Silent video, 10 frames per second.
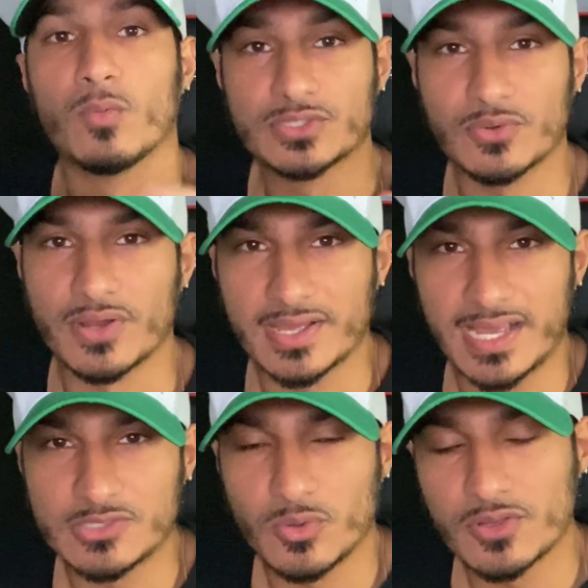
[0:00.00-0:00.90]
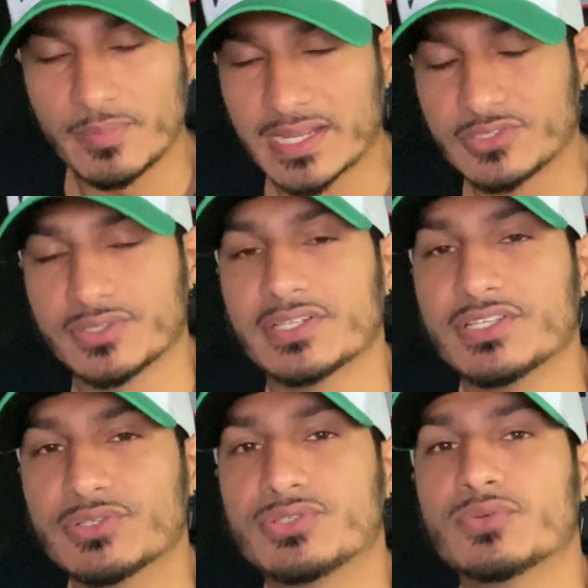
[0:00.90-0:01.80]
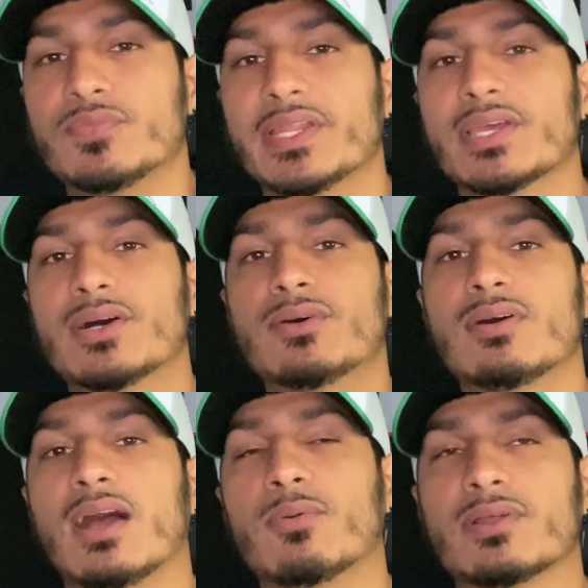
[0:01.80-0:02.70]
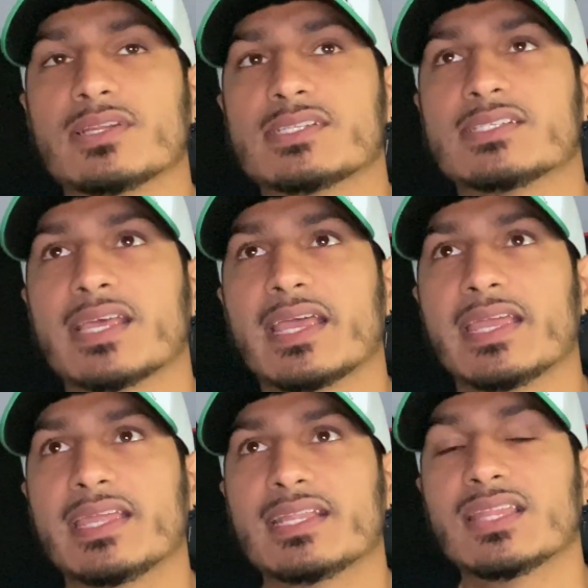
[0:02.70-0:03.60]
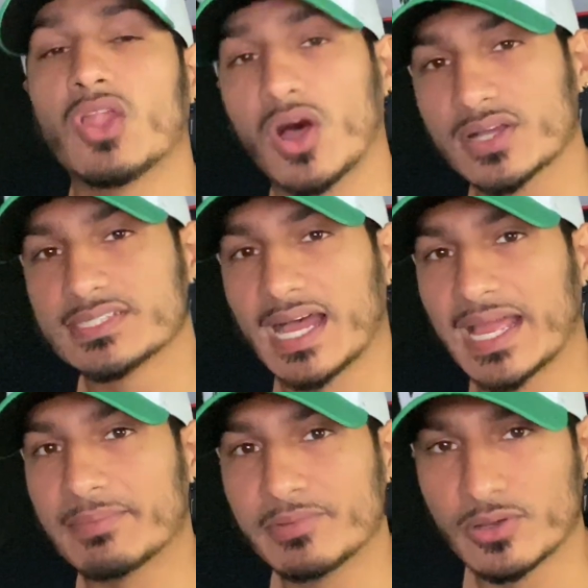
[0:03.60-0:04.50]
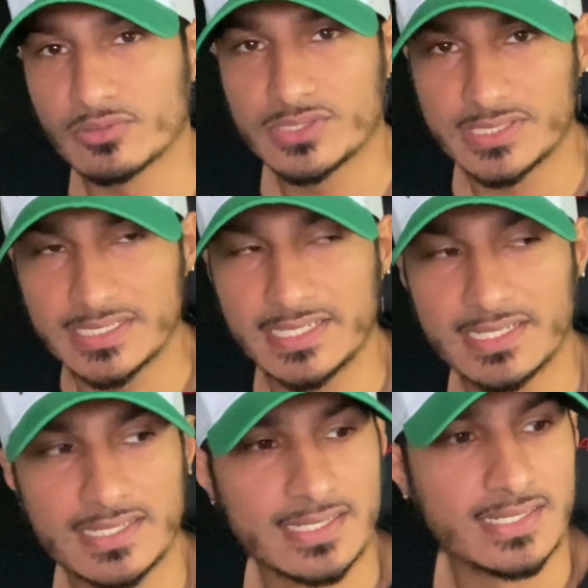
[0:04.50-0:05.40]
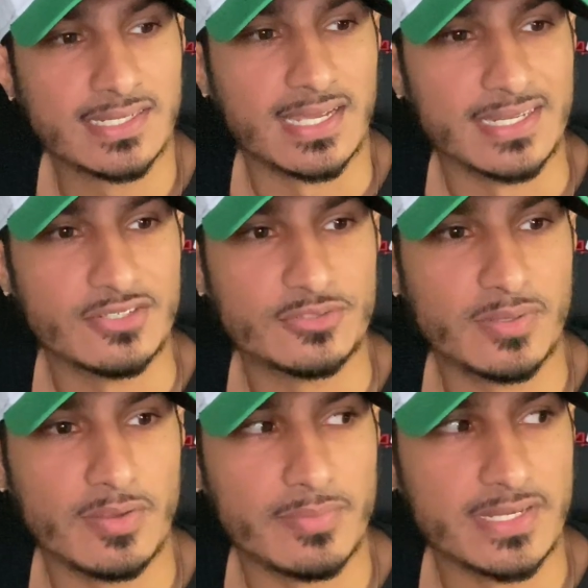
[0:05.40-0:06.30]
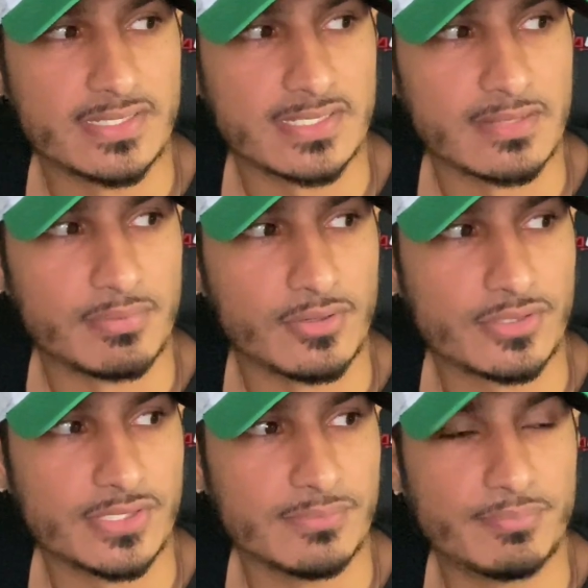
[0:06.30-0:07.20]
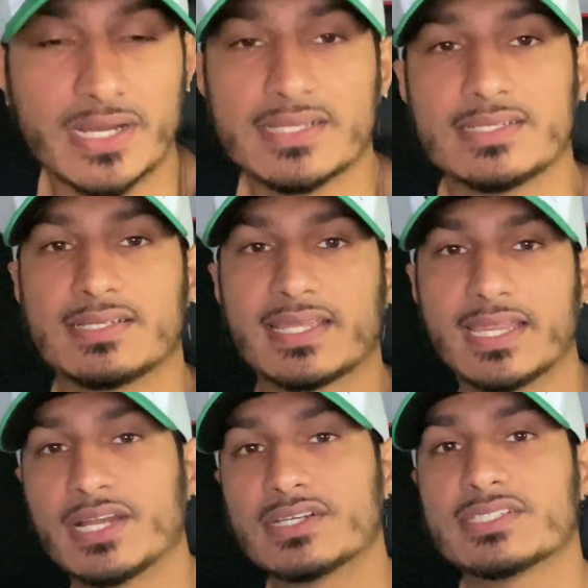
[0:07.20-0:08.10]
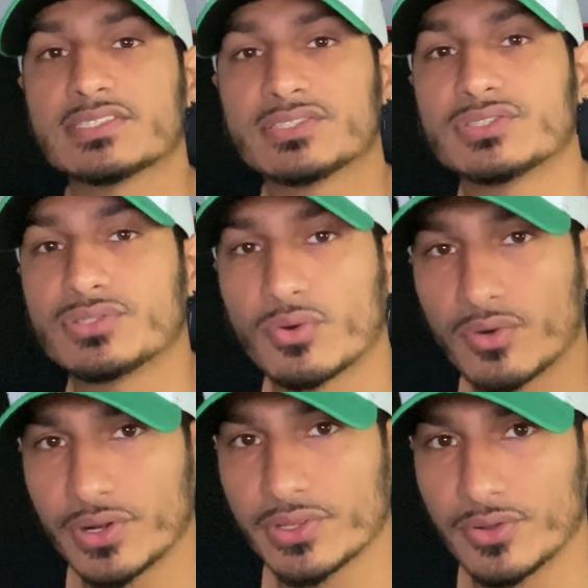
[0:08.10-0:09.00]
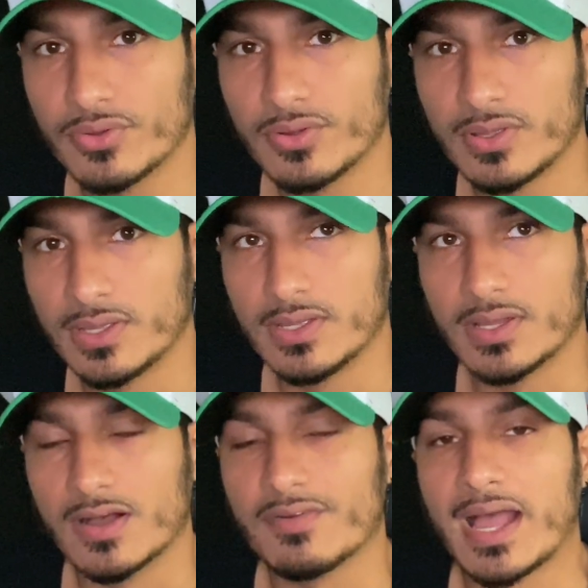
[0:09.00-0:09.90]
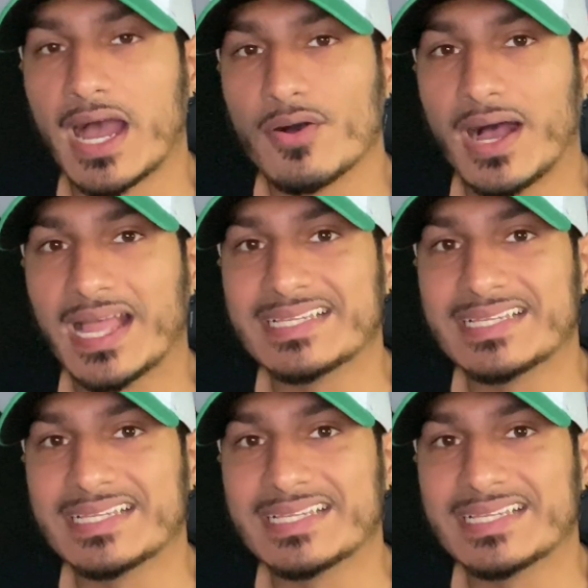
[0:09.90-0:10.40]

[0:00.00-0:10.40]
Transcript: What's going on, guys? Welcome back to another YouTube video. I wanted to say long time no see. I know it's been a minute since I posted, but here's a tutorial of how I